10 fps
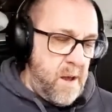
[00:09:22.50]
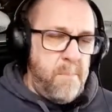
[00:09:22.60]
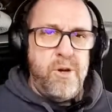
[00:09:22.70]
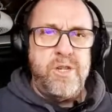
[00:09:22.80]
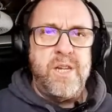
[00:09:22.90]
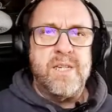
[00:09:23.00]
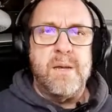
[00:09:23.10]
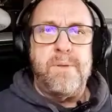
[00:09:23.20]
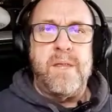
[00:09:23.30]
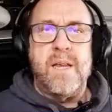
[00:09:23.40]
pushed things up
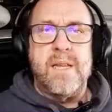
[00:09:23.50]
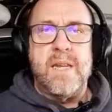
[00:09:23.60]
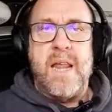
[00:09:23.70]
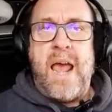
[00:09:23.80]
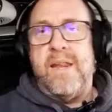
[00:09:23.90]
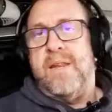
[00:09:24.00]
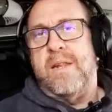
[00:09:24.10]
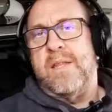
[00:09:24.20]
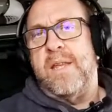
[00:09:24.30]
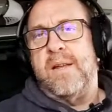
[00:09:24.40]
a thing and then added a
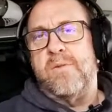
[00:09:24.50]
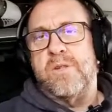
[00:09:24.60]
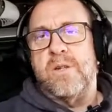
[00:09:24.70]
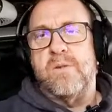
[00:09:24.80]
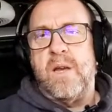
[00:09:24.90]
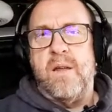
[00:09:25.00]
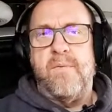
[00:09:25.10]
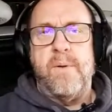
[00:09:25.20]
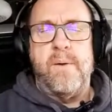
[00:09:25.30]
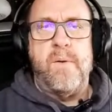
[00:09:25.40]
thing. So
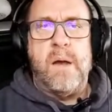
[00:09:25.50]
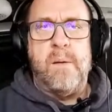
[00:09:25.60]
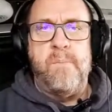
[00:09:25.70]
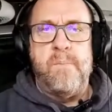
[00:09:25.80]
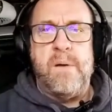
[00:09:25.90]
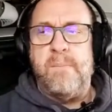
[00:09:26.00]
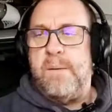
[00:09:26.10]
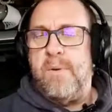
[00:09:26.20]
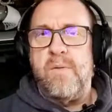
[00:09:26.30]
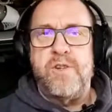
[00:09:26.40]
kind of might be
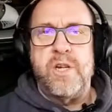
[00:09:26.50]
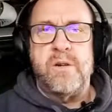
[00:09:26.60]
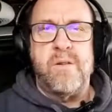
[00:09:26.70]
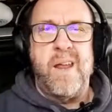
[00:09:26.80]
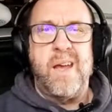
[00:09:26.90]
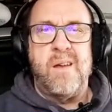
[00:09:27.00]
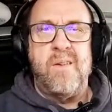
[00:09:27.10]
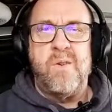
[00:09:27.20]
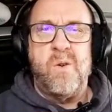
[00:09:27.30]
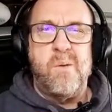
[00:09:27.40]
more of a general hangout,
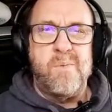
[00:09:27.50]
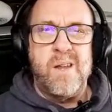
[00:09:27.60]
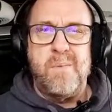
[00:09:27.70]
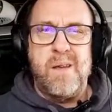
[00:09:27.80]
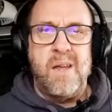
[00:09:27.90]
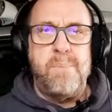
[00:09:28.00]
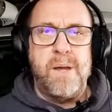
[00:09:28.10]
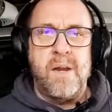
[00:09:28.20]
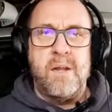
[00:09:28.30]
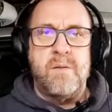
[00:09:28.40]
even though I'm going to be kind of picking
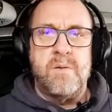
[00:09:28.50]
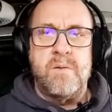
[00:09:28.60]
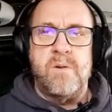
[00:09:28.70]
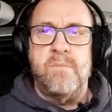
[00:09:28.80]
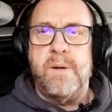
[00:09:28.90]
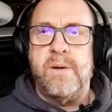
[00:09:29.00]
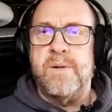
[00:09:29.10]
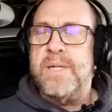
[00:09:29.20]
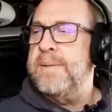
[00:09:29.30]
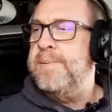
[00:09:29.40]
on certain
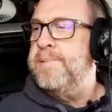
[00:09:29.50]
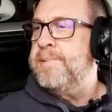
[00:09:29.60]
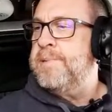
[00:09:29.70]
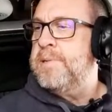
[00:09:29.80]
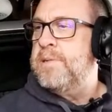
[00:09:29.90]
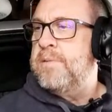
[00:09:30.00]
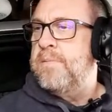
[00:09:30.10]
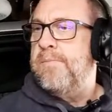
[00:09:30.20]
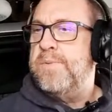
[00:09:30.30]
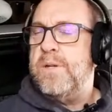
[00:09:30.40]
beers.
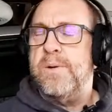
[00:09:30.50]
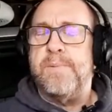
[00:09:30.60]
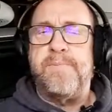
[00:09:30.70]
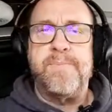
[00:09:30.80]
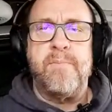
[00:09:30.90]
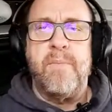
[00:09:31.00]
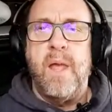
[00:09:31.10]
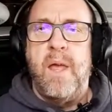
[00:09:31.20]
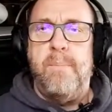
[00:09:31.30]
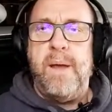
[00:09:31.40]
So,
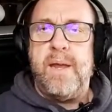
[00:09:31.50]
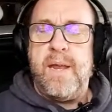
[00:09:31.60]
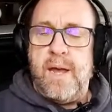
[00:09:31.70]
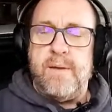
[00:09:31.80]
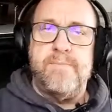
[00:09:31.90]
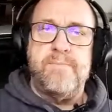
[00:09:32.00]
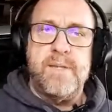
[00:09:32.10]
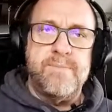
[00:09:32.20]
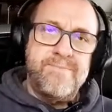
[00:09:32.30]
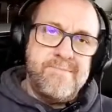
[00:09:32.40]
but yeah, so